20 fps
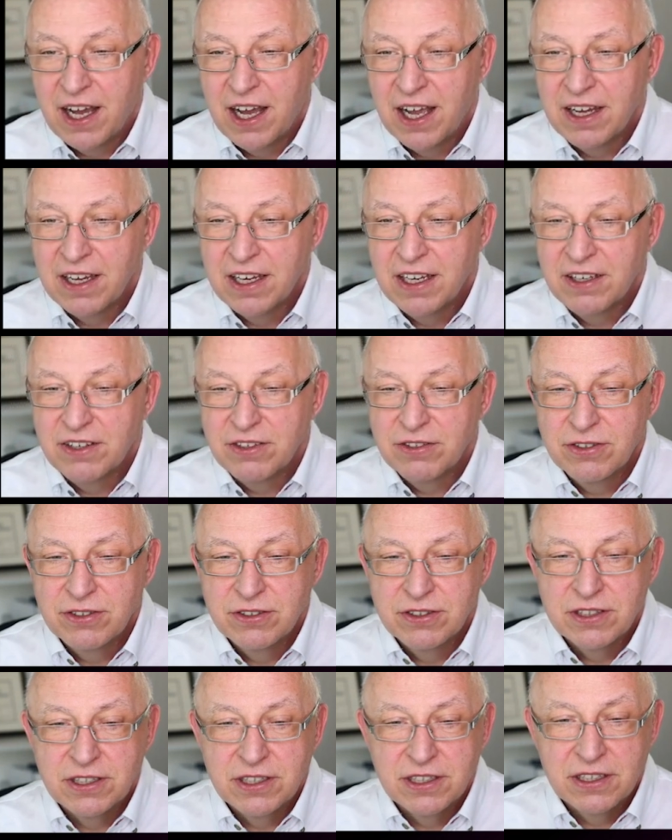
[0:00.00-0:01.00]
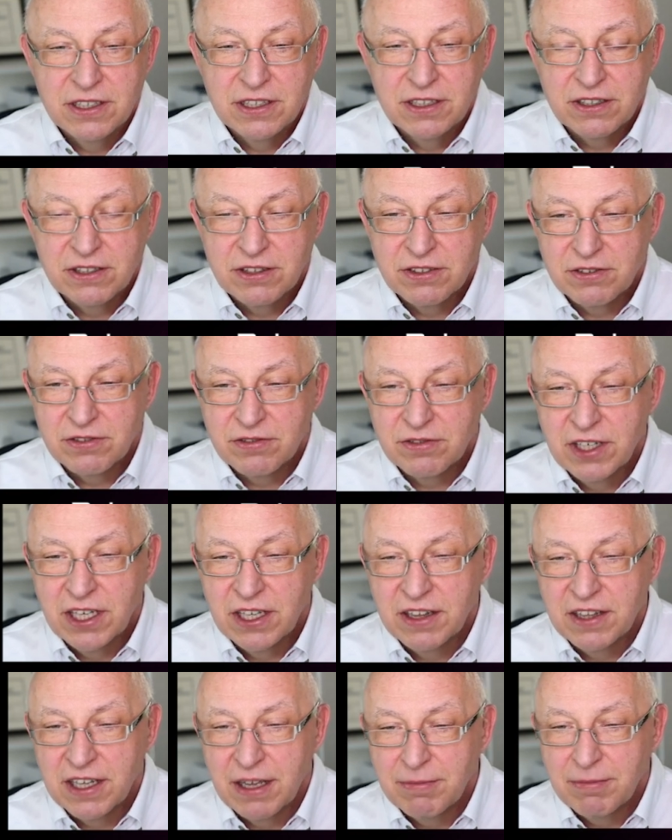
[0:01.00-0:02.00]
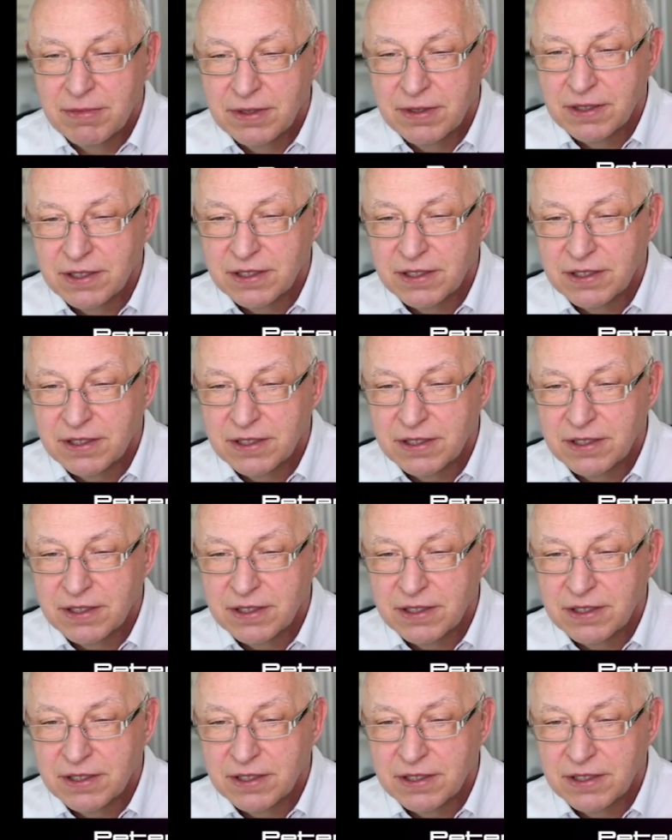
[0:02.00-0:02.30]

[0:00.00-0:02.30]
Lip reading: need to read them.